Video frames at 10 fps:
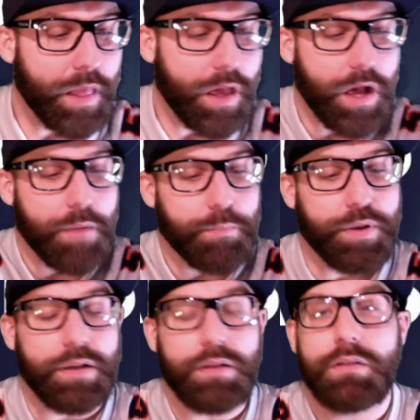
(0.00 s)

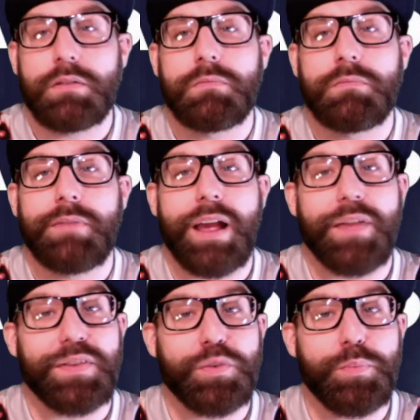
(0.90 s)
But I
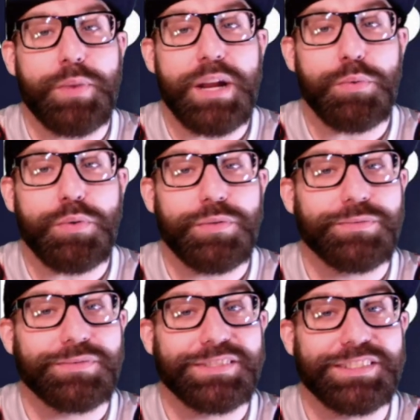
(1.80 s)
think they're beatable.
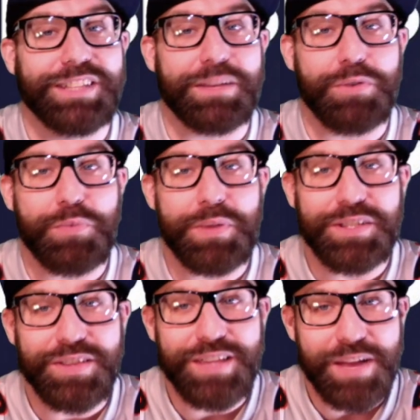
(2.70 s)
Stick with me
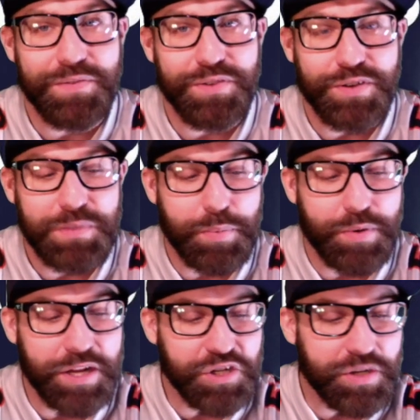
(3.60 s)
till the end for the crispy
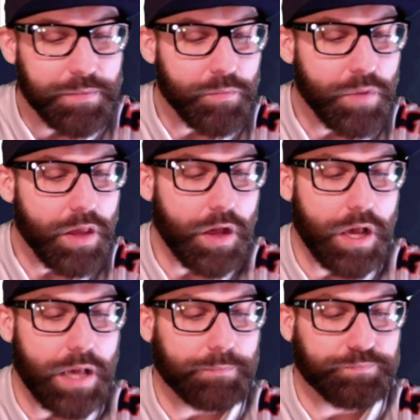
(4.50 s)
prediction.
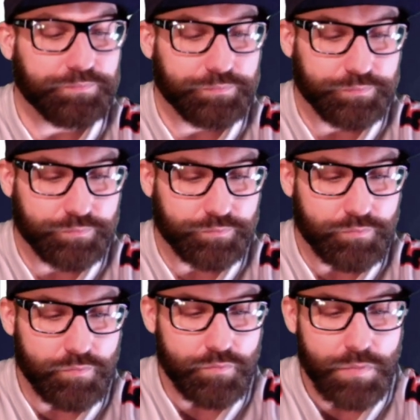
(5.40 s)
So
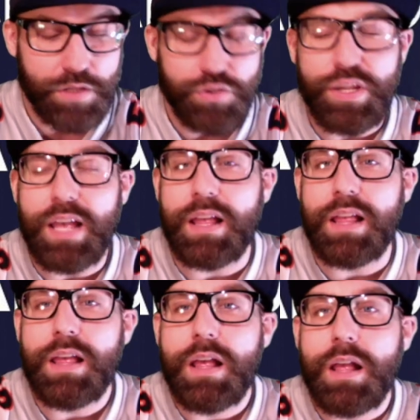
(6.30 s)
yeah,
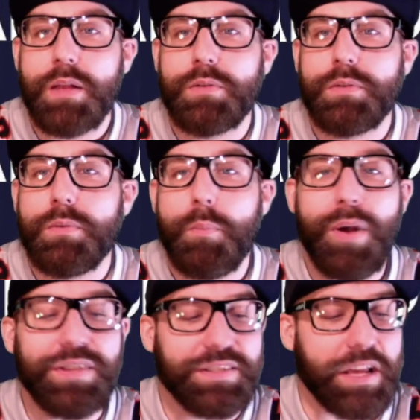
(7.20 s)

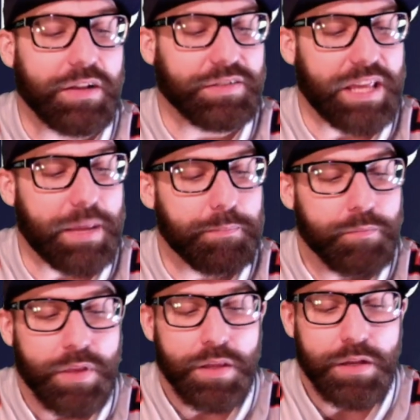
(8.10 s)
about this Dallas team.
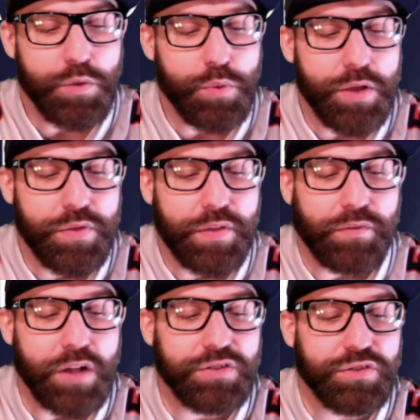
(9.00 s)
You know what? They've
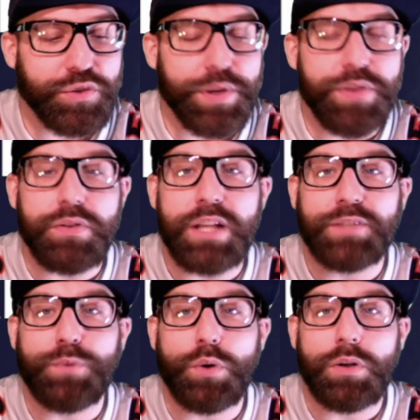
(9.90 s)
lost 3 of their
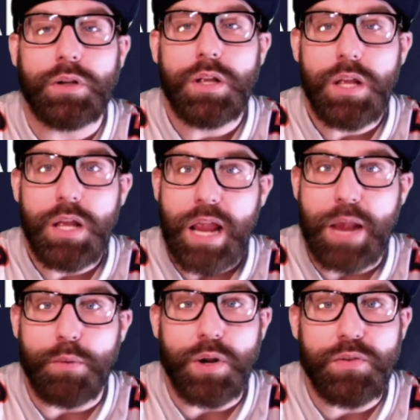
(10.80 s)
last 4,
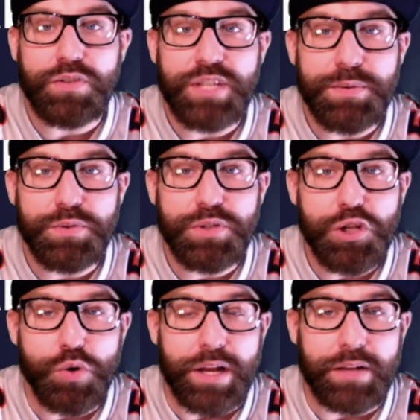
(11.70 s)
and one of those teams was
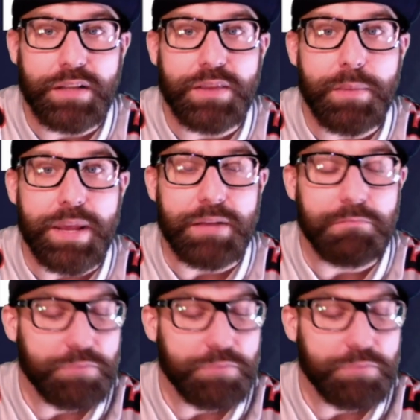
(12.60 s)
Detroit that they beat.